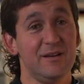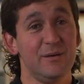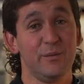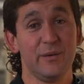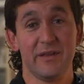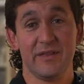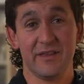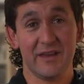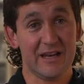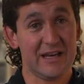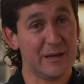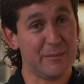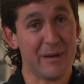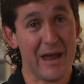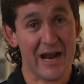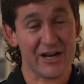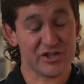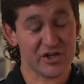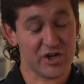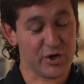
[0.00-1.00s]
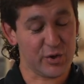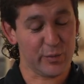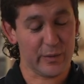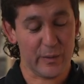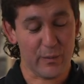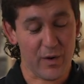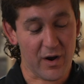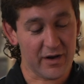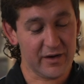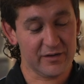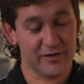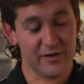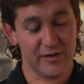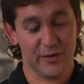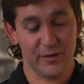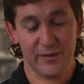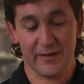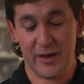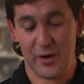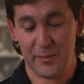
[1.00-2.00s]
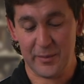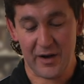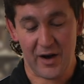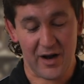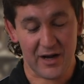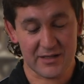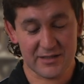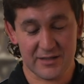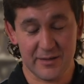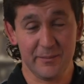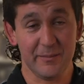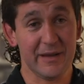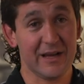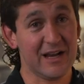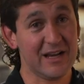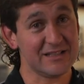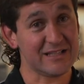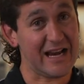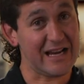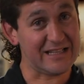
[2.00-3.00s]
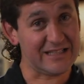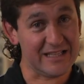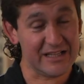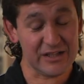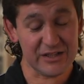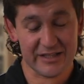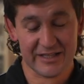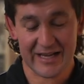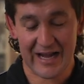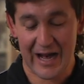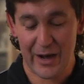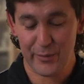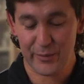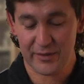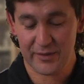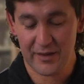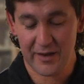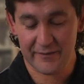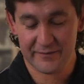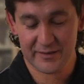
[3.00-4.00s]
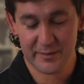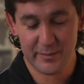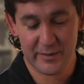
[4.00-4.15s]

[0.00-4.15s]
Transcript: with any back channel we wanted to, that would be awesome. Because ideally, I would love to